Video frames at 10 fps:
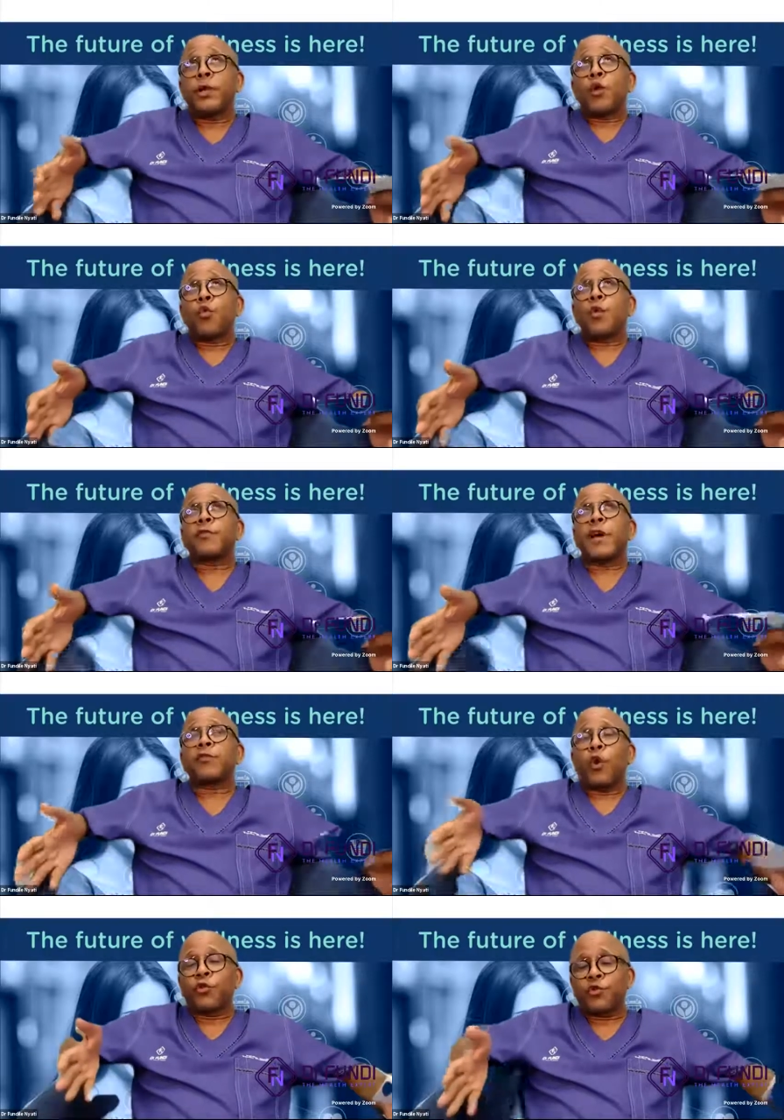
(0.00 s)
we've
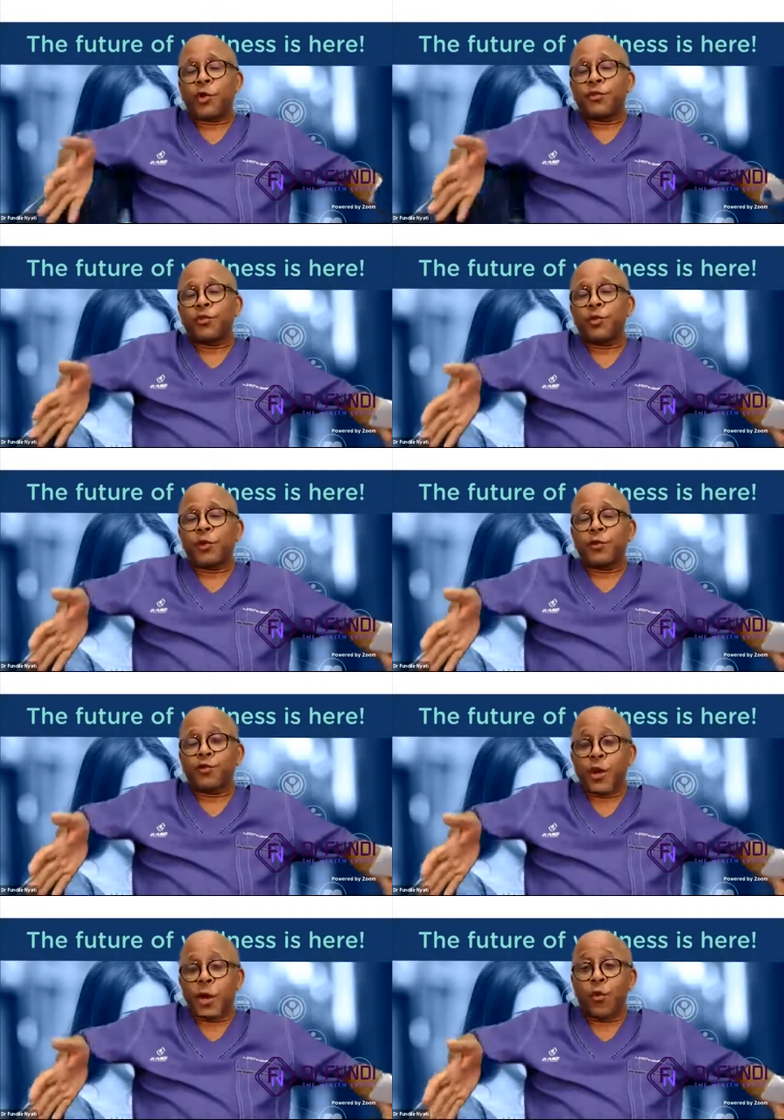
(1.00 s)
just gone through a situation
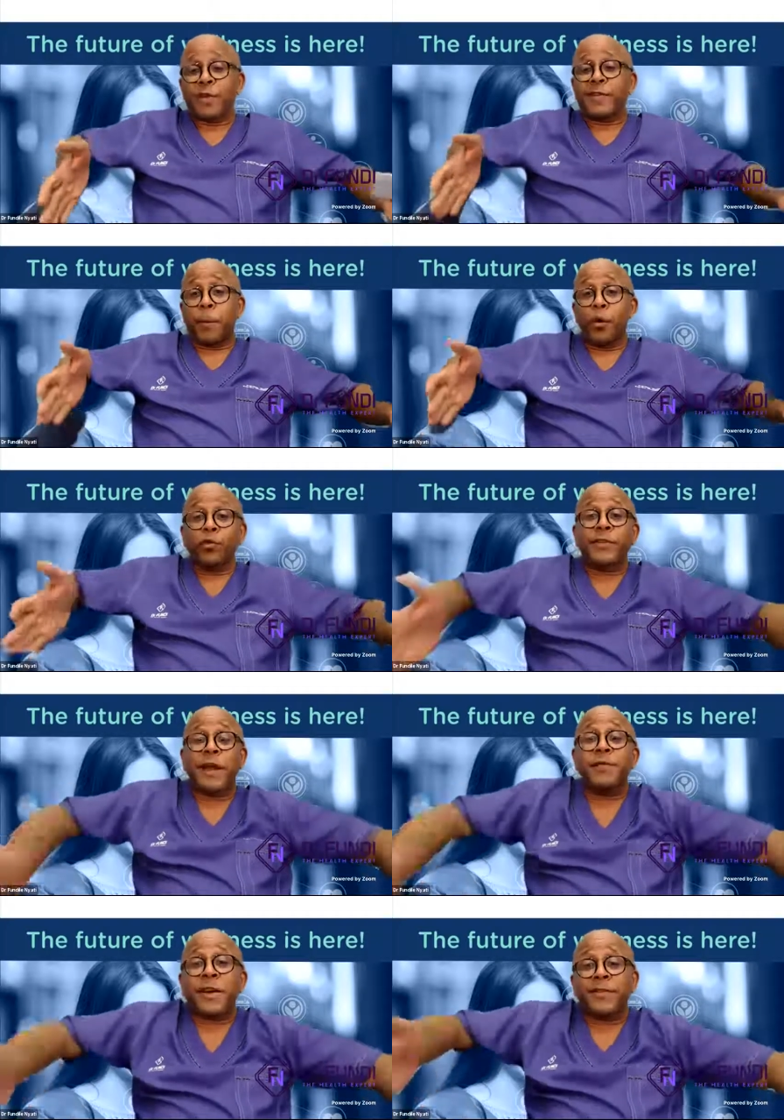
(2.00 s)
where we're supposed to
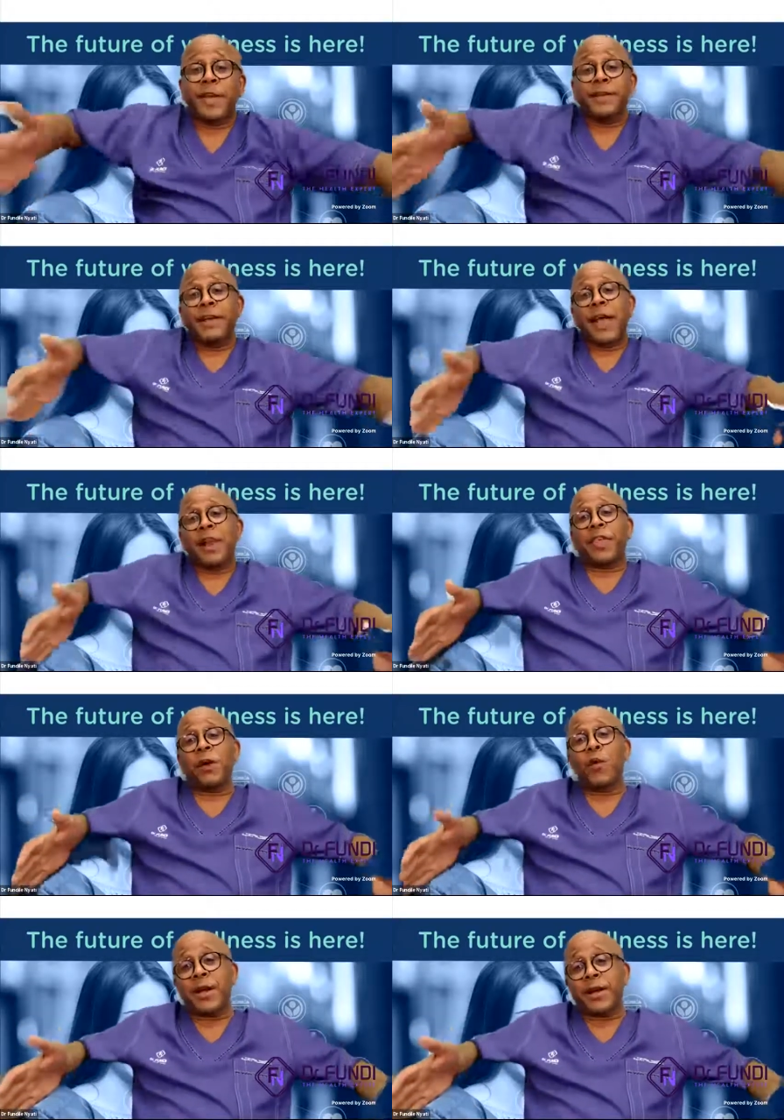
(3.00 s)
start vaccinating healthcare
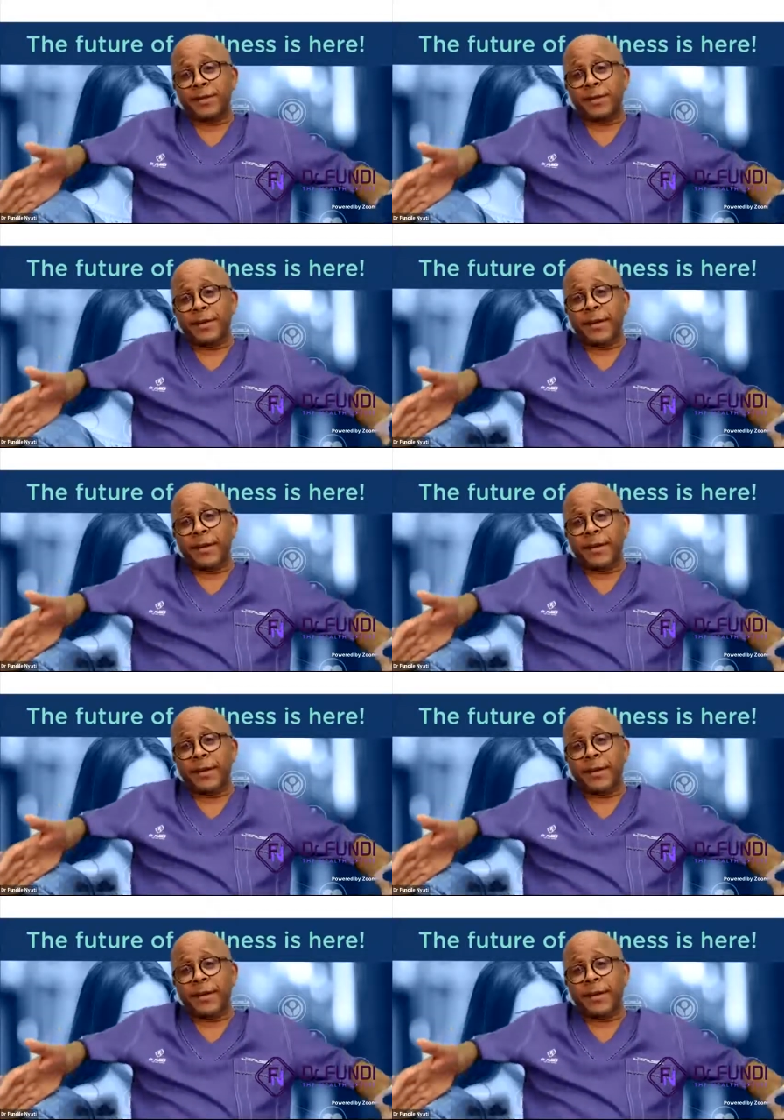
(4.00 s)
workers